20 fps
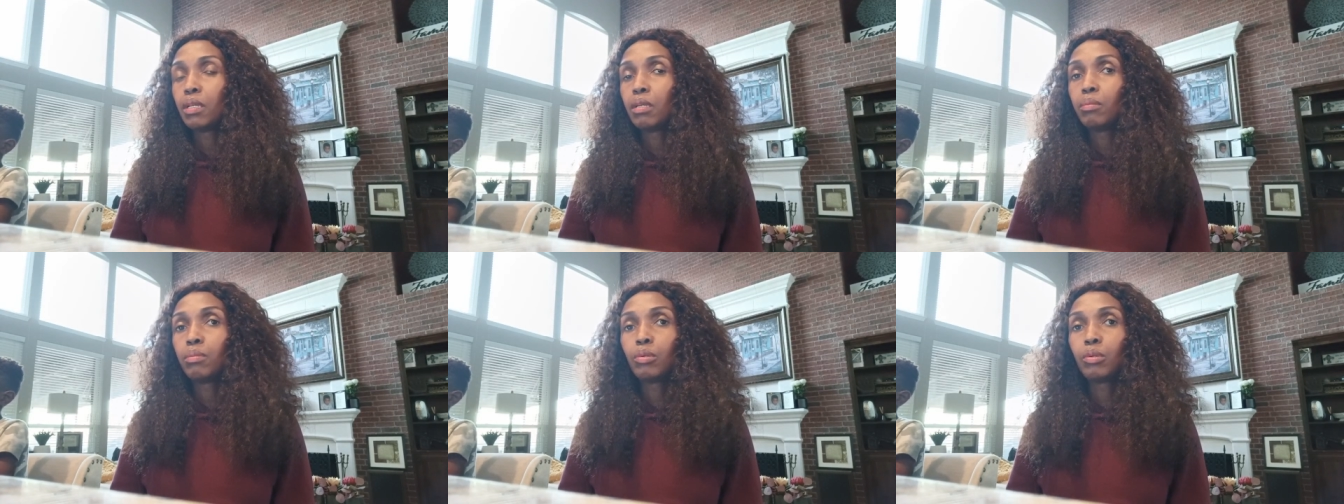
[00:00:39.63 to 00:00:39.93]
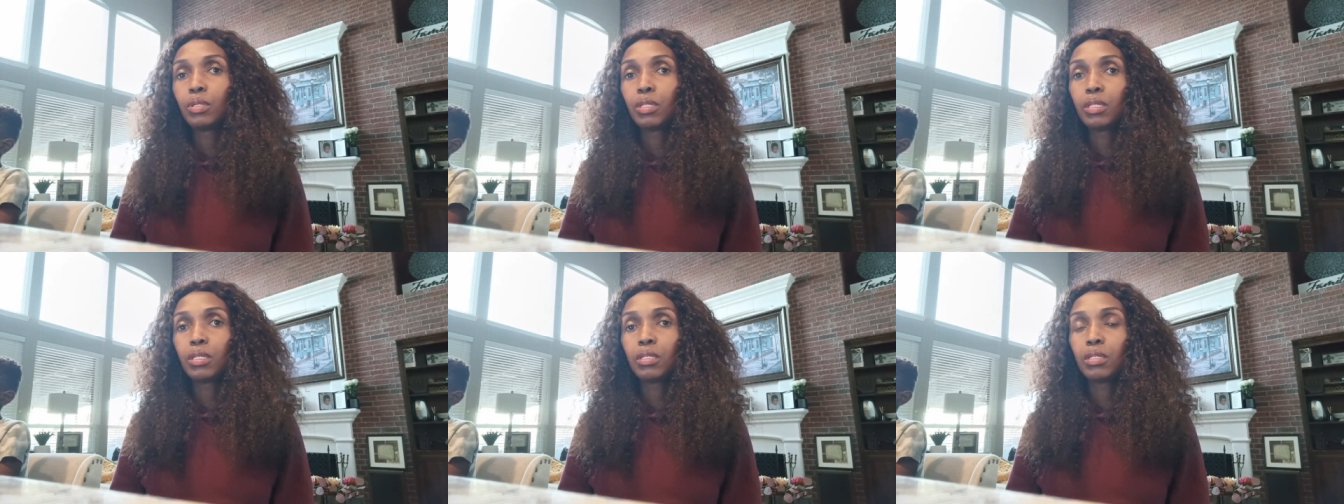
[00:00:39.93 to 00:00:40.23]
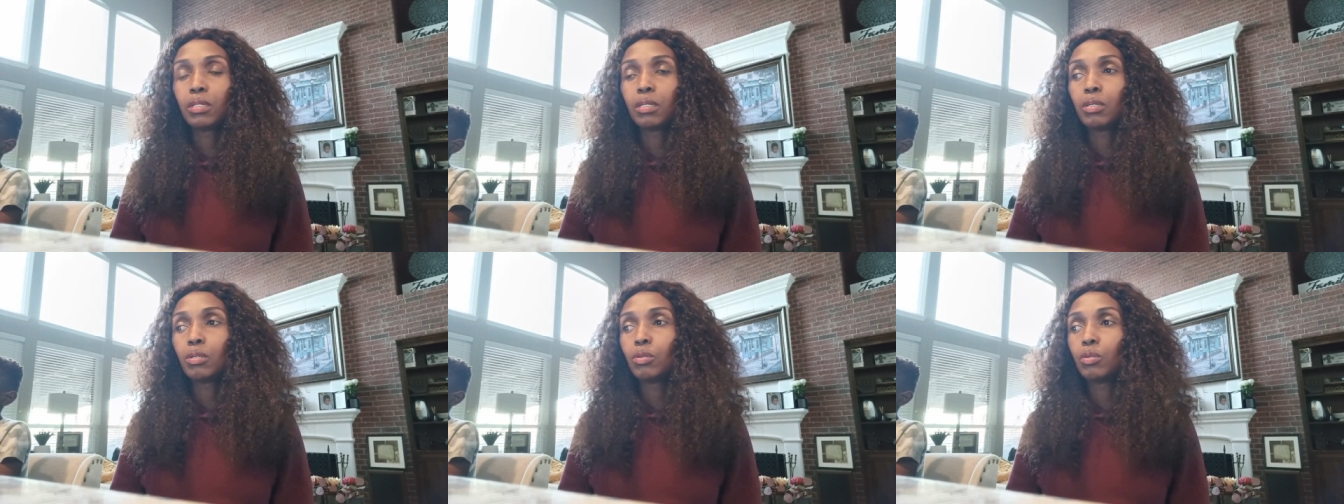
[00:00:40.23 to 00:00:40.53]
putting
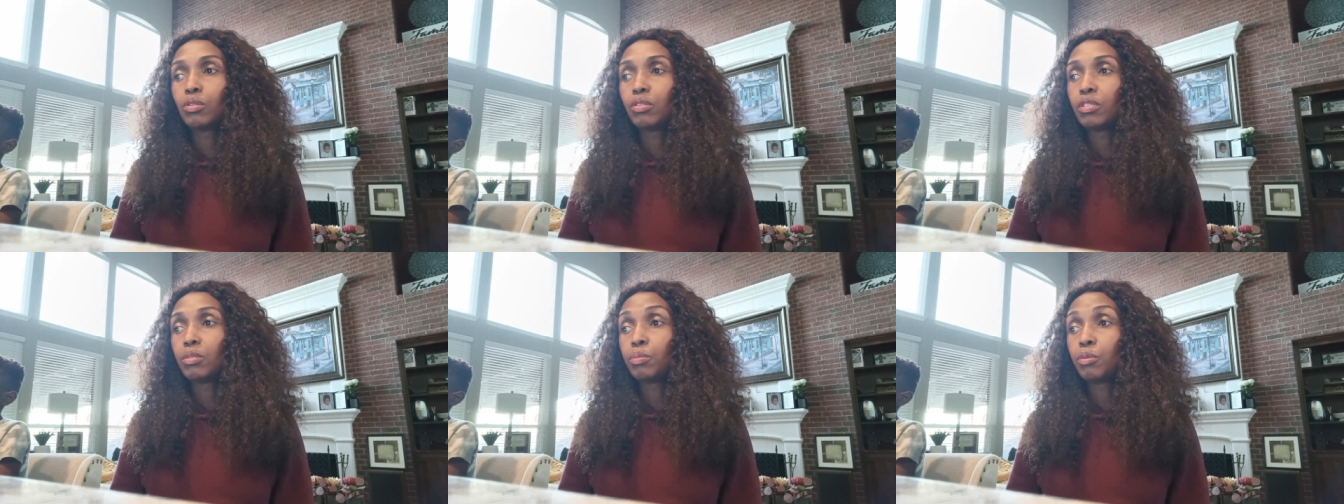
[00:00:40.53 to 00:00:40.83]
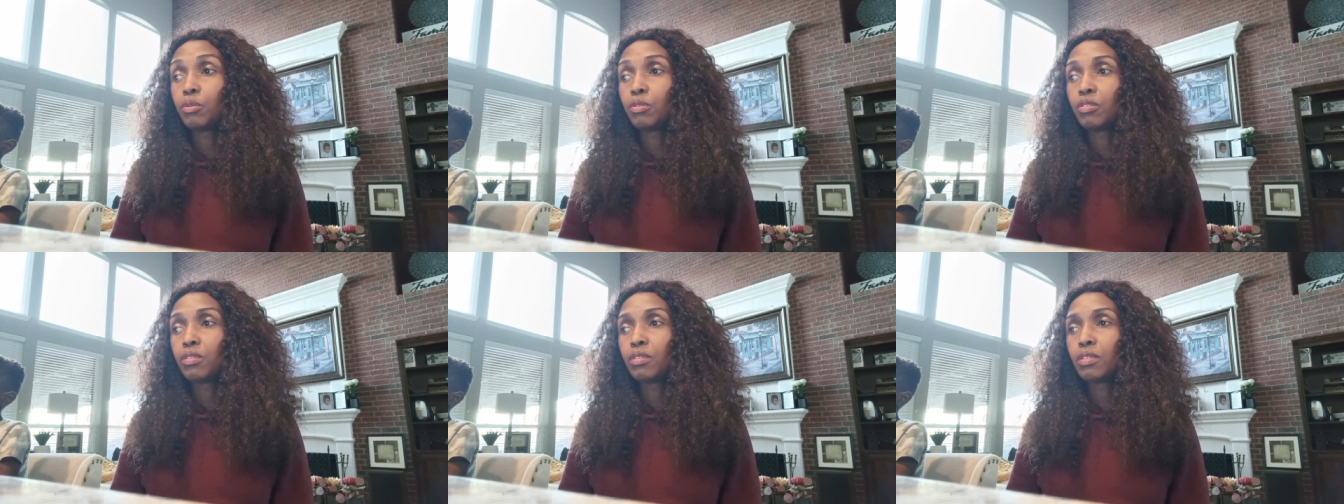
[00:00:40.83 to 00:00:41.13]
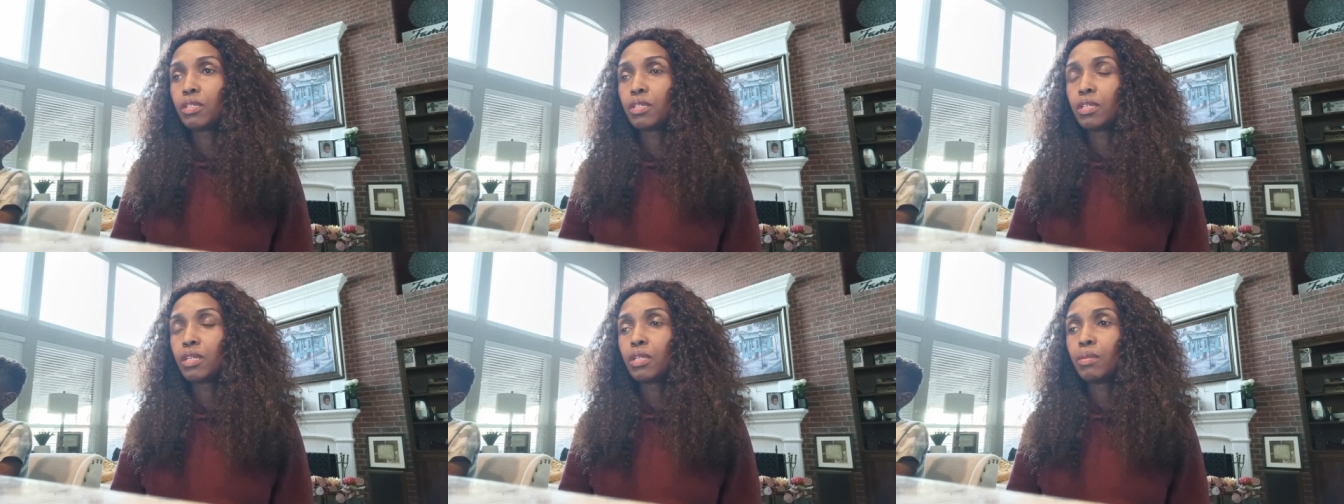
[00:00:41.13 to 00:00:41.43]
or
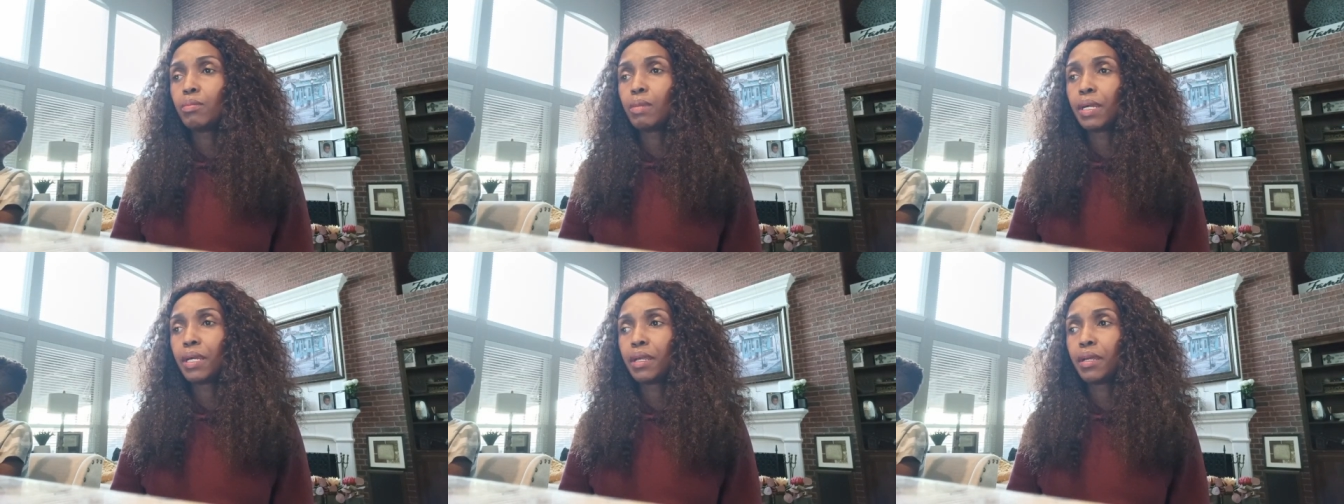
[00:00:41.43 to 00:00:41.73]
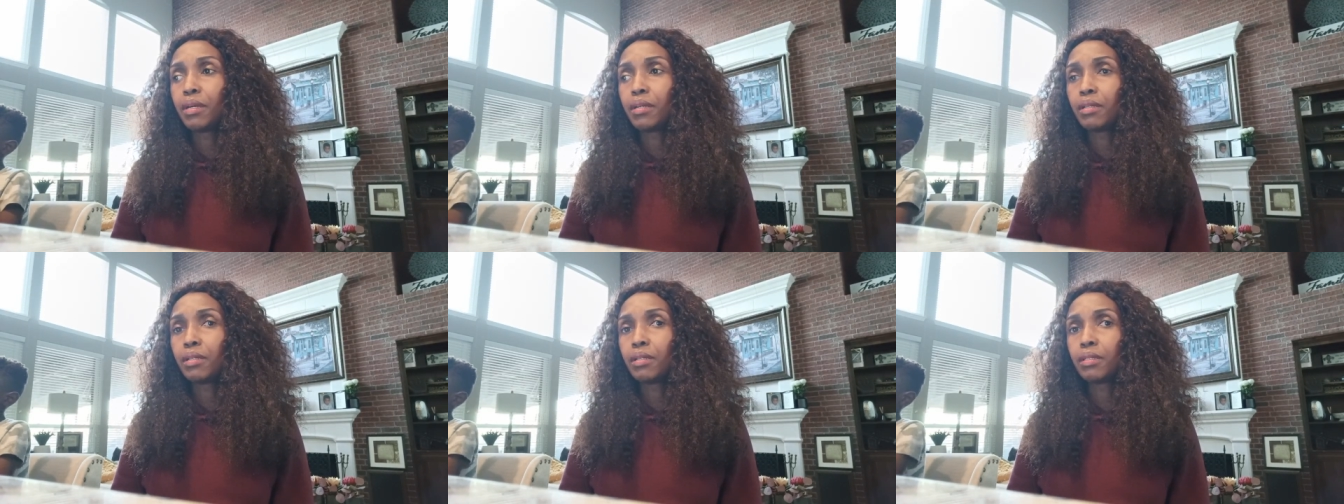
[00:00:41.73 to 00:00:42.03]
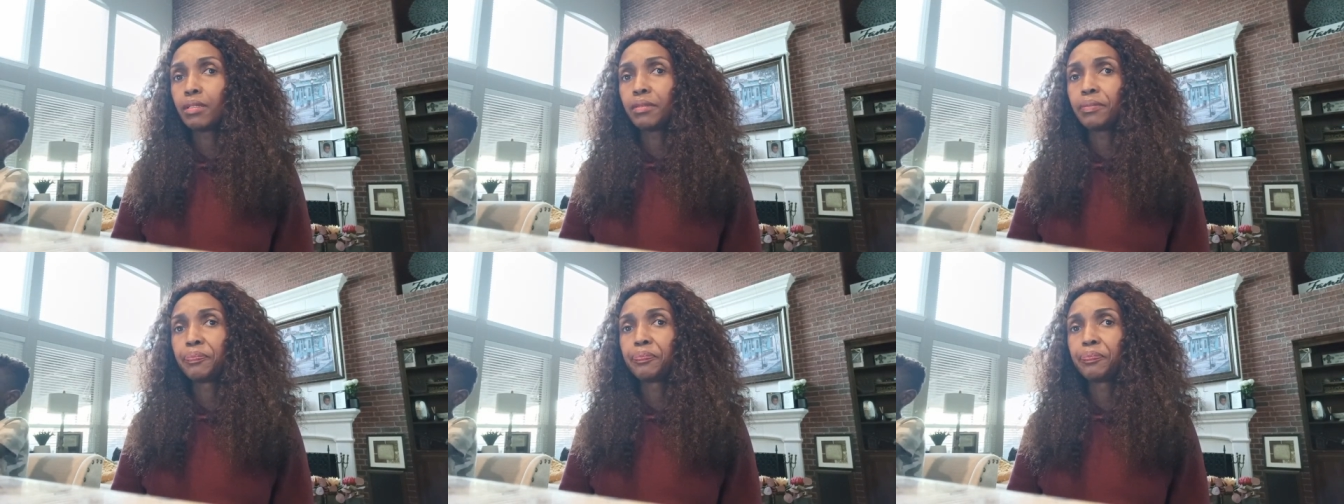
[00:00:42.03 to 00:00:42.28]
depositing in my heart.